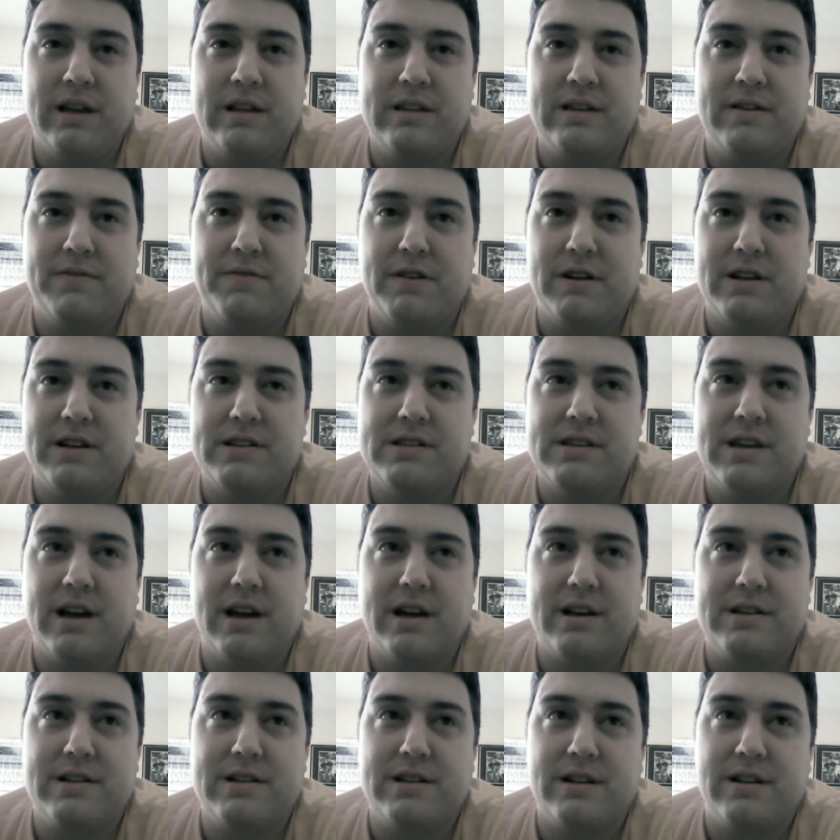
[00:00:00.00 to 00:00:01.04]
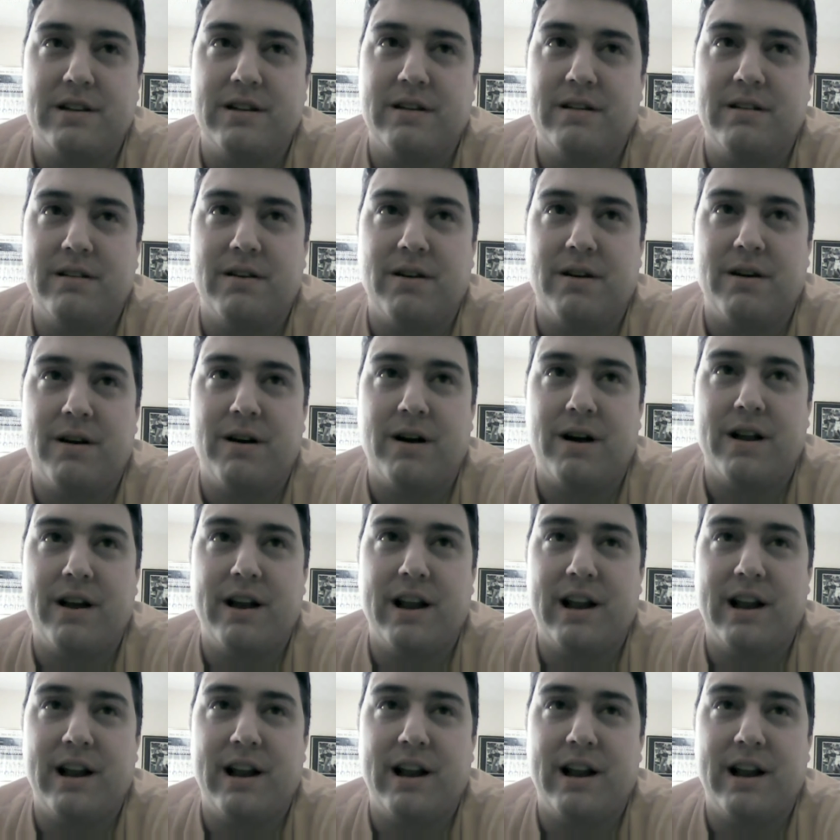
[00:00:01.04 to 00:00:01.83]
different discussion on